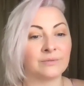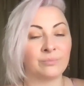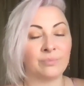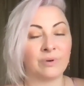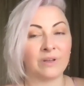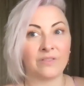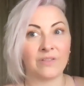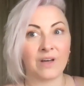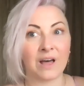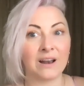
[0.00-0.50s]

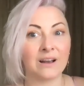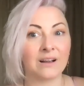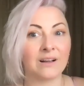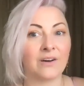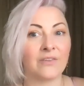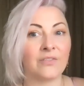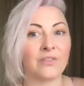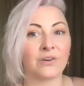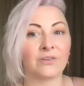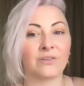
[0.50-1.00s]
pathetic
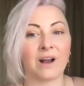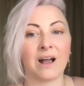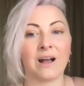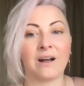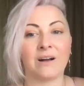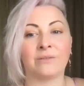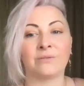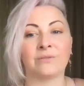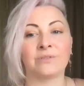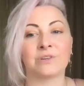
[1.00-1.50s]
on the
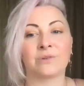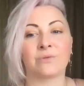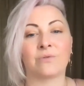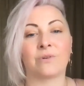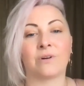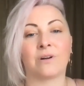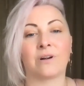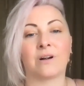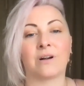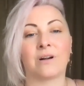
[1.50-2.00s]
ground,
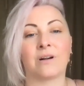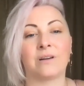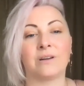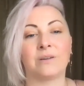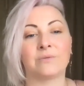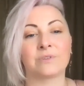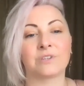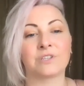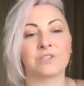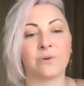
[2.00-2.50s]
or you
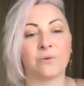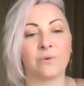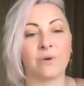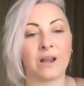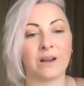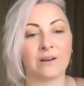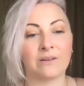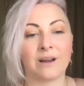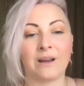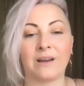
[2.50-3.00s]
were so
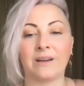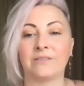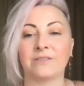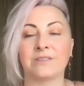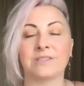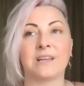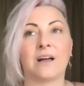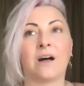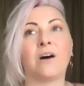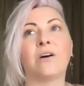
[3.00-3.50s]
angry at
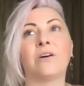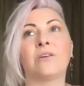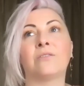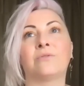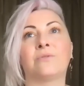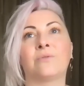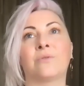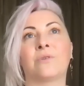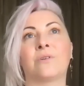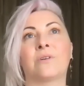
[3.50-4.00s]
yourself
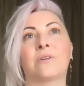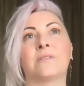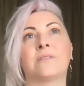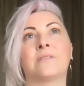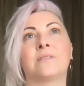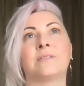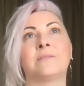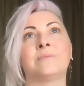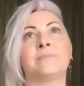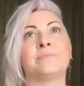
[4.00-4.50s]

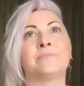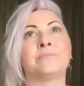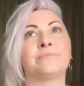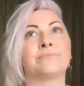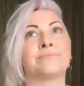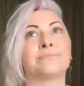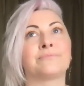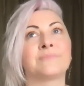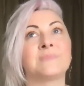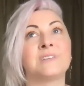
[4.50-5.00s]
or
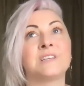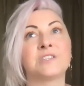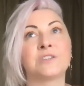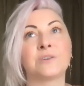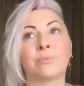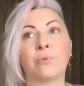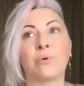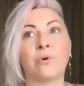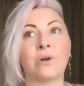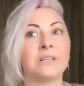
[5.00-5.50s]

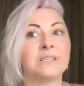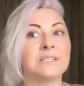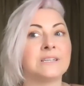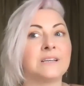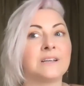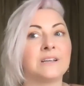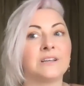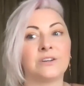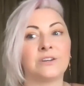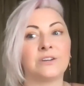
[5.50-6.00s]
disappointed
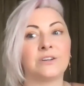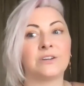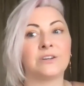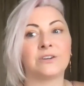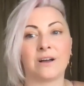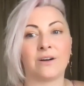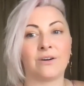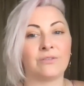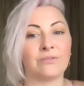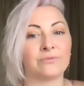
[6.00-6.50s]
in
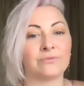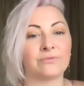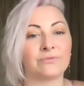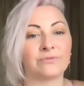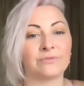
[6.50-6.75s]
yourself.